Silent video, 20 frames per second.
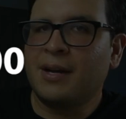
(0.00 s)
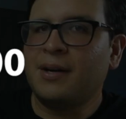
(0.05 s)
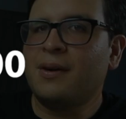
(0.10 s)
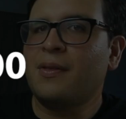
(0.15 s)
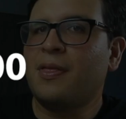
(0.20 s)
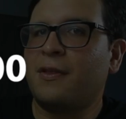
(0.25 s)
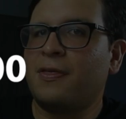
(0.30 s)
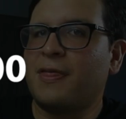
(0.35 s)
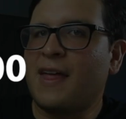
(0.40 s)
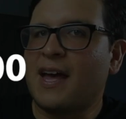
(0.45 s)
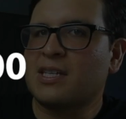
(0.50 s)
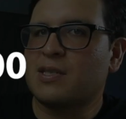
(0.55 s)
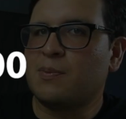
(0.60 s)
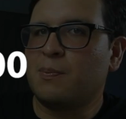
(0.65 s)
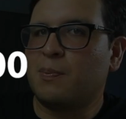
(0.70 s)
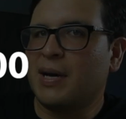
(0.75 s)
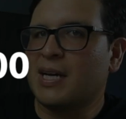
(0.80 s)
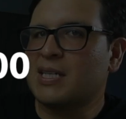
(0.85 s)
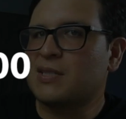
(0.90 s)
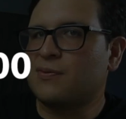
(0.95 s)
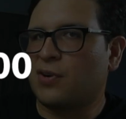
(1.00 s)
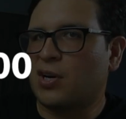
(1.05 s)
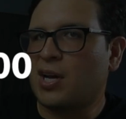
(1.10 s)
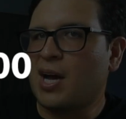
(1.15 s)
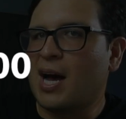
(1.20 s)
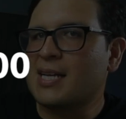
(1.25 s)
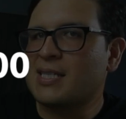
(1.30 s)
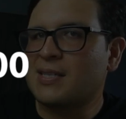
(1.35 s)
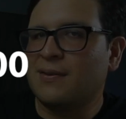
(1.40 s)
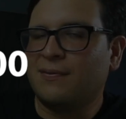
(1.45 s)
Another thousand bucks for
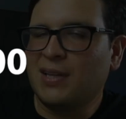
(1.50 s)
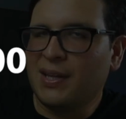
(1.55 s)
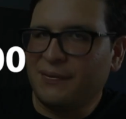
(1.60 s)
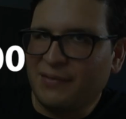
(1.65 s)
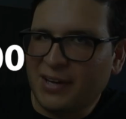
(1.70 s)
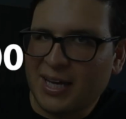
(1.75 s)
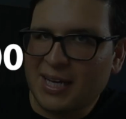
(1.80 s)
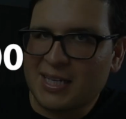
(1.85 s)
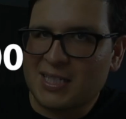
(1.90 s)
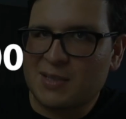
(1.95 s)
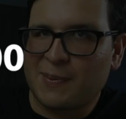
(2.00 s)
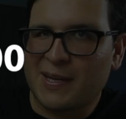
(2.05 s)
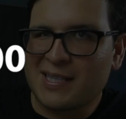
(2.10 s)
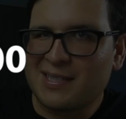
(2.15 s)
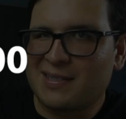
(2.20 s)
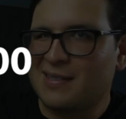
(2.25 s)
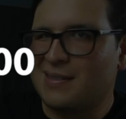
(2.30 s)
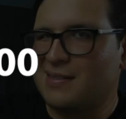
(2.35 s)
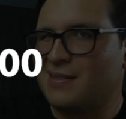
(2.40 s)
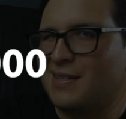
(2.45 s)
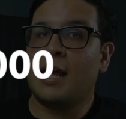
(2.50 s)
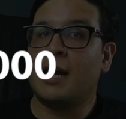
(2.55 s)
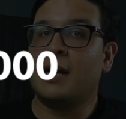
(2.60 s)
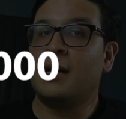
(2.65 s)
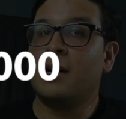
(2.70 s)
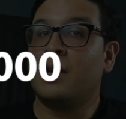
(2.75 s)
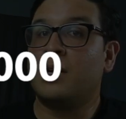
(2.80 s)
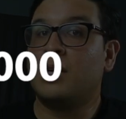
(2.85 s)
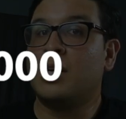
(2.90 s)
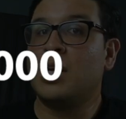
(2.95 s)
cost of living expenses and
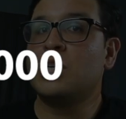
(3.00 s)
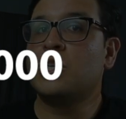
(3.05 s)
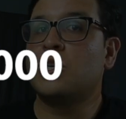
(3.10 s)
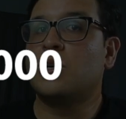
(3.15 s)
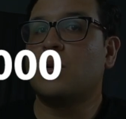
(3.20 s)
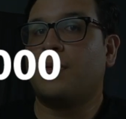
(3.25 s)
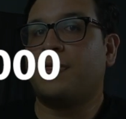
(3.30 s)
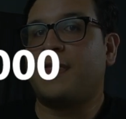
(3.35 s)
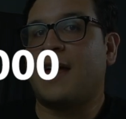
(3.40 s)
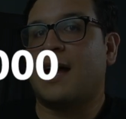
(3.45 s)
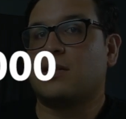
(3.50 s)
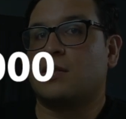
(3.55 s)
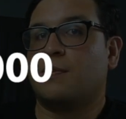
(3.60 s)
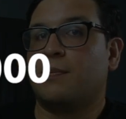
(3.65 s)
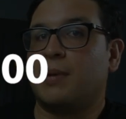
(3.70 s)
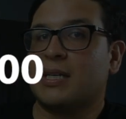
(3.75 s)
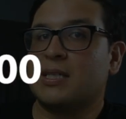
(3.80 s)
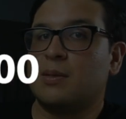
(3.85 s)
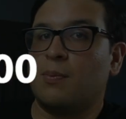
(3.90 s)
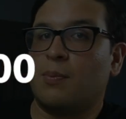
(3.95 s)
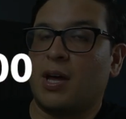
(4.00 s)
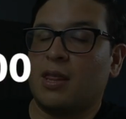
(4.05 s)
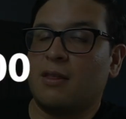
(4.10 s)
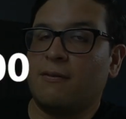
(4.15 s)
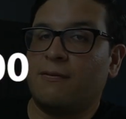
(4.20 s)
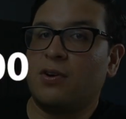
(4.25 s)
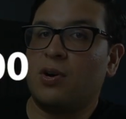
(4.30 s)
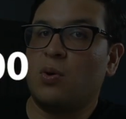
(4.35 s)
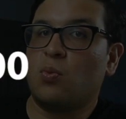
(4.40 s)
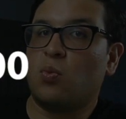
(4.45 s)
an additional thousand bucks a month
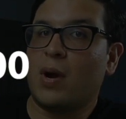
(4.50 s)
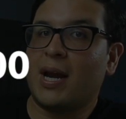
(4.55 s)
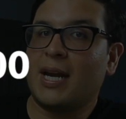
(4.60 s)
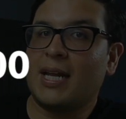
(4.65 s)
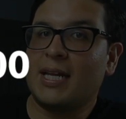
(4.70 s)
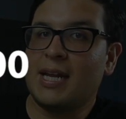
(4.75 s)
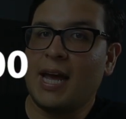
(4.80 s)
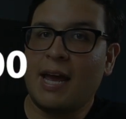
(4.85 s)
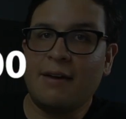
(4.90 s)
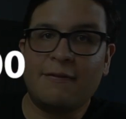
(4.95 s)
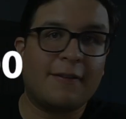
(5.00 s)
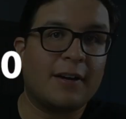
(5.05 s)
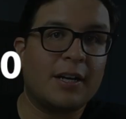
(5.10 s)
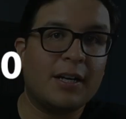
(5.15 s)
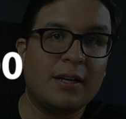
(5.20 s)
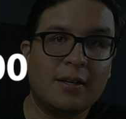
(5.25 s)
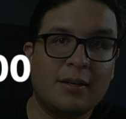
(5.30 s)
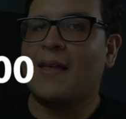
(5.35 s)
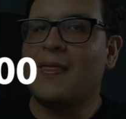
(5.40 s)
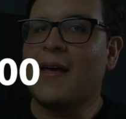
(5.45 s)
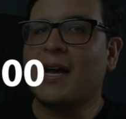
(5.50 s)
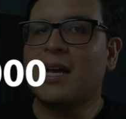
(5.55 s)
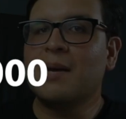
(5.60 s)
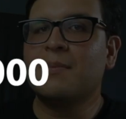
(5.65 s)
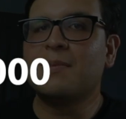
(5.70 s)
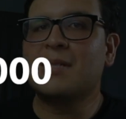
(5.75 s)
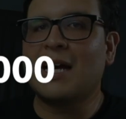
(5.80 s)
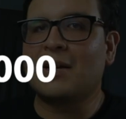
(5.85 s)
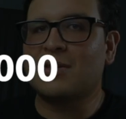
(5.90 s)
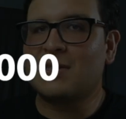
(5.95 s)
for a rainy day fund. And that
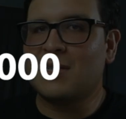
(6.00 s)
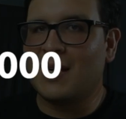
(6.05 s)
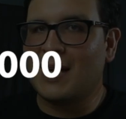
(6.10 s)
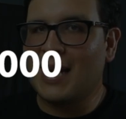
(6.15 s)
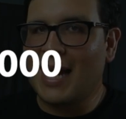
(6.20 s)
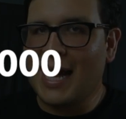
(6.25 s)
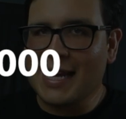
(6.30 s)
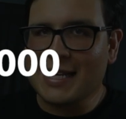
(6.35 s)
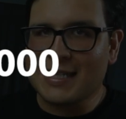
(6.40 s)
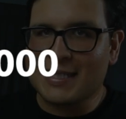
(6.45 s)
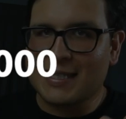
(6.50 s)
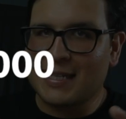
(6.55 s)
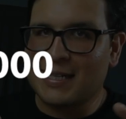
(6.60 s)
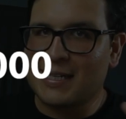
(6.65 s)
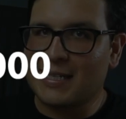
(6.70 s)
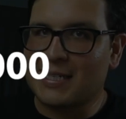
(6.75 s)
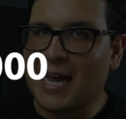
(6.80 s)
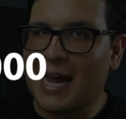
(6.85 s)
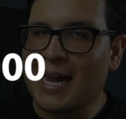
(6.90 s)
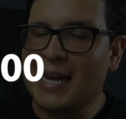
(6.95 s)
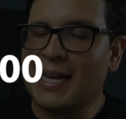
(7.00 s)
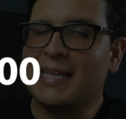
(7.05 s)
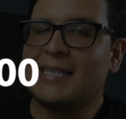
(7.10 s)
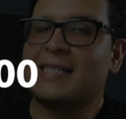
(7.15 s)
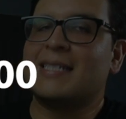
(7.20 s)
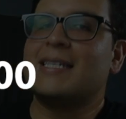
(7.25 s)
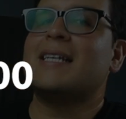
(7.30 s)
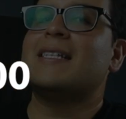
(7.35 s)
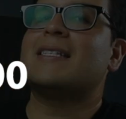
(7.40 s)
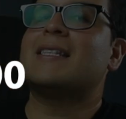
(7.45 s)
comes out to a nice and tidy
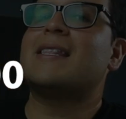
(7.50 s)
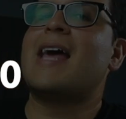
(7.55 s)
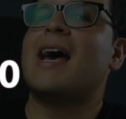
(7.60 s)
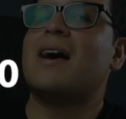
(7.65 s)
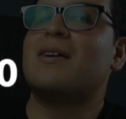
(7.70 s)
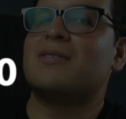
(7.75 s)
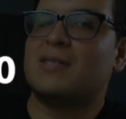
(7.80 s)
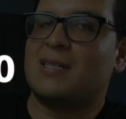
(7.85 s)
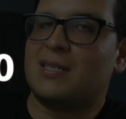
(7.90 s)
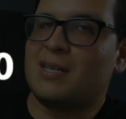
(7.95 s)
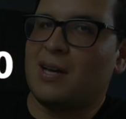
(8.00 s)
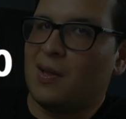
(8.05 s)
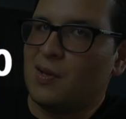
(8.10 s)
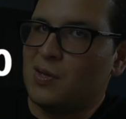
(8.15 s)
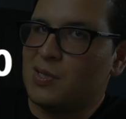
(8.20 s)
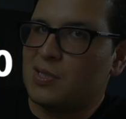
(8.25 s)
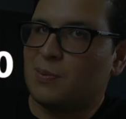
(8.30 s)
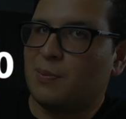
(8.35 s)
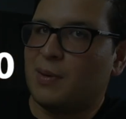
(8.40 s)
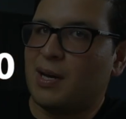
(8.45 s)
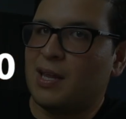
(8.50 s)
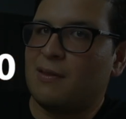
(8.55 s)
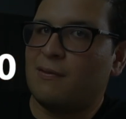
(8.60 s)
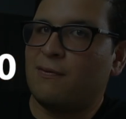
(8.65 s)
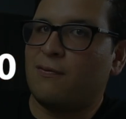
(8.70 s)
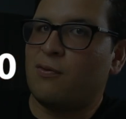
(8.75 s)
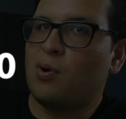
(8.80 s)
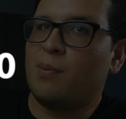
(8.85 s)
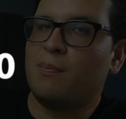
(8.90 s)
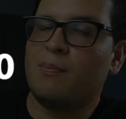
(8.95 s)
$6,000 a month
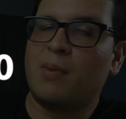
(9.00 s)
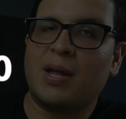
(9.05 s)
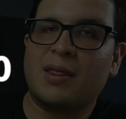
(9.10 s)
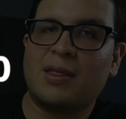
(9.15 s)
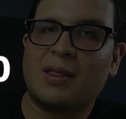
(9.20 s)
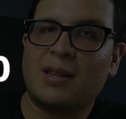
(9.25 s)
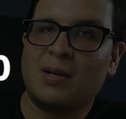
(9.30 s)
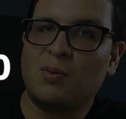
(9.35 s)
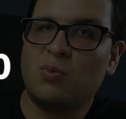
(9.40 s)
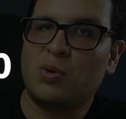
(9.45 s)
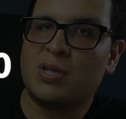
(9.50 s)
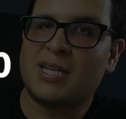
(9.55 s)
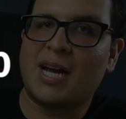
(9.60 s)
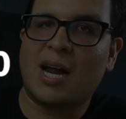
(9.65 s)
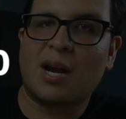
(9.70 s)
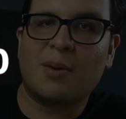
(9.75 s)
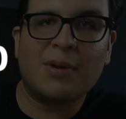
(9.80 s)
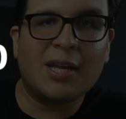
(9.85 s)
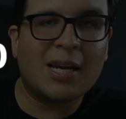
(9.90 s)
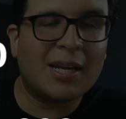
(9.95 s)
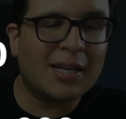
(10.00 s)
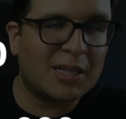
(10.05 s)
for monthly retirement